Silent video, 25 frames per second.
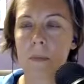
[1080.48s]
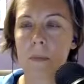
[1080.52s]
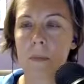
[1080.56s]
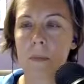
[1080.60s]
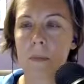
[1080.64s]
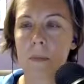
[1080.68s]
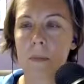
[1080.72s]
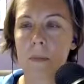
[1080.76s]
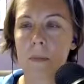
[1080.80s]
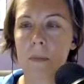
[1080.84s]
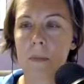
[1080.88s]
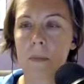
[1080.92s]

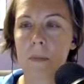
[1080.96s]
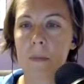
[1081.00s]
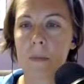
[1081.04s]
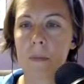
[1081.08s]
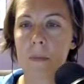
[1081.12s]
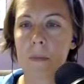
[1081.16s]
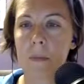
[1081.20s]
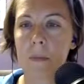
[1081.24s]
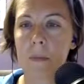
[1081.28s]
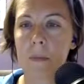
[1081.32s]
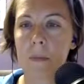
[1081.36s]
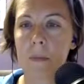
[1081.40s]

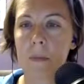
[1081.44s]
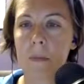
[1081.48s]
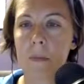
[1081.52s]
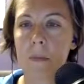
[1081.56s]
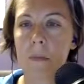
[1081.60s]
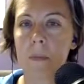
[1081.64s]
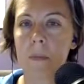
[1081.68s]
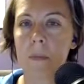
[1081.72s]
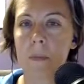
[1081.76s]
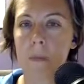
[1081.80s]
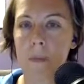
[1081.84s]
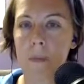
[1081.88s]

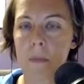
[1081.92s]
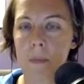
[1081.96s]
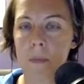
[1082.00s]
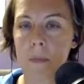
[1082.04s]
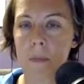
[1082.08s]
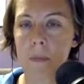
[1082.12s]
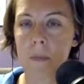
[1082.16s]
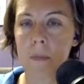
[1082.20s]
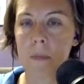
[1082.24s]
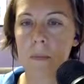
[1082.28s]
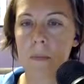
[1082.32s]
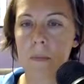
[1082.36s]

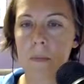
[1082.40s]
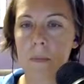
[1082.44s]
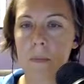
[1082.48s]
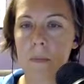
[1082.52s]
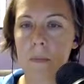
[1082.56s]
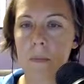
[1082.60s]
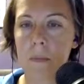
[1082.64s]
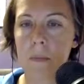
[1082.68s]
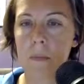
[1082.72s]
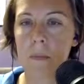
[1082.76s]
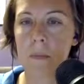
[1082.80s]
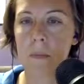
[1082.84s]

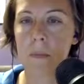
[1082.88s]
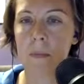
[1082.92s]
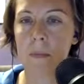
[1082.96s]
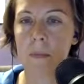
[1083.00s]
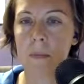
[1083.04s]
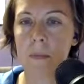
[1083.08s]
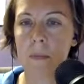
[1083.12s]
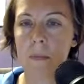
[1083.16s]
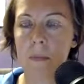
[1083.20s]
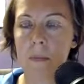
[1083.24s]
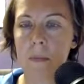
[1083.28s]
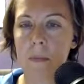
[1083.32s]

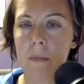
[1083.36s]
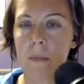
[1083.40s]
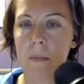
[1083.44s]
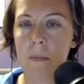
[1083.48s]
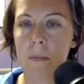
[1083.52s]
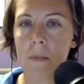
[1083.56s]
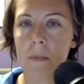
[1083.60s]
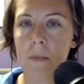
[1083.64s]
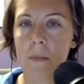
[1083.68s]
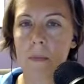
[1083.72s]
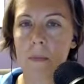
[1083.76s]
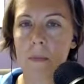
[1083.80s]

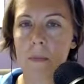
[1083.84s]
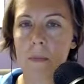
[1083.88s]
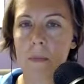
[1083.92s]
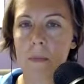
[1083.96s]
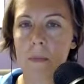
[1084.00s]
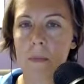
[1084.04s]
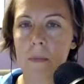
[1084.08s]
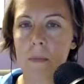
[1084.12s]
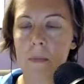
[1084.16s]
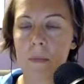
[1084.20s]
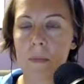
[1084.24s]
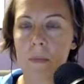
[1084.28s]

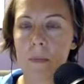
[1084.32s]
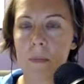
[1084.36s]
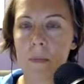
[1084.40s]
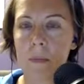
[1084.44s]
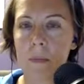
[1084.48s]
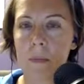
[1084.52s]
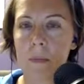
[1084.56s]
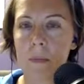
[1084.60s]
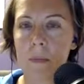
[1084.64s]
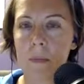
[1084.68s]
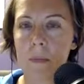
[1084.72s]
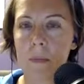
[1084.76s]

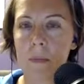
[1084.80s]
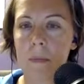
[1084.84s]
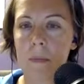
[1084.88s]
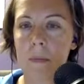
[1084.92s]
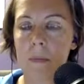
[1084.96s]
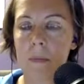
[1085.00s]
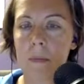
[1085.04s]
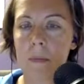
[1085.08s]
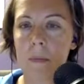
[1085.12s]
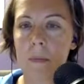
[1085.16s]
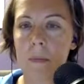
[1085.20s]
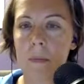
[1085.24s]

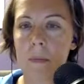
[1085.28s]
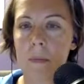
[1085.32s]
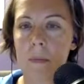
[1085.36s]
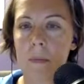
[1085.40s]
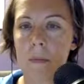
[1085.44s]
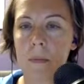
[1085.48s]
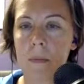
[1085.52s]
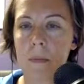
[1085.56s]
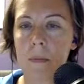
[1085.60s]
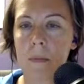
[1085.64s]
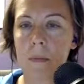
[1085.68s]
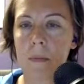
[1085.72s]

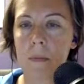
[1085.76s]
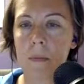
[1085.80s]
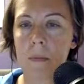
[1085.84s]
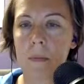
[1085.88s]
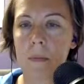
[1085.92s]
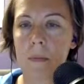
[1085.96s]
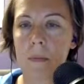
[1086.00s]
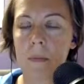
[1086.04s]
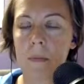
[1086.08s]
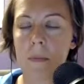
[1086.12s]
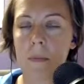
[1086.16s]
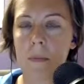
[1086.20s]

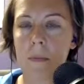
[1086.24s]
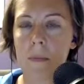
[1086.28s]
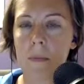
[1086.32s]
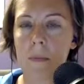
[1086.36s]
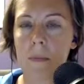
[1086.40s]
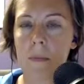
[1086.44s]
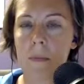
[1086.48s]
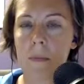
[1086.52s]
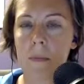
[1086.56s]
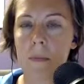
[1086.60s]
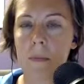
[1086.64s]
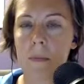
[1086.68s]

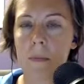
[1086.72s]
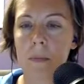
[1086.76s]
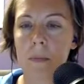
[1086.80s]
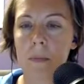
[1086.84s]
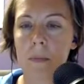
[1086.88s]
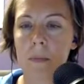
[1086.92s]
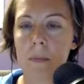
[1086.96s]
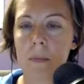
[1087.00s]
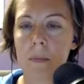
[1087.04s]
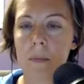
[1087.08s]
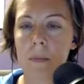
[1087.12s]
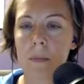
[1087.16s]

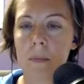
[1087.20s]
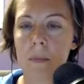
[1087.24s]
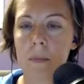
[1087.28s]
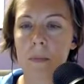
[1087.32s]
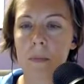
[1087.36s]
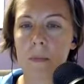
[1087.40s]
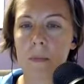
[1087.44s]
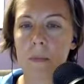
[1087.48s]
This person isn't speaking.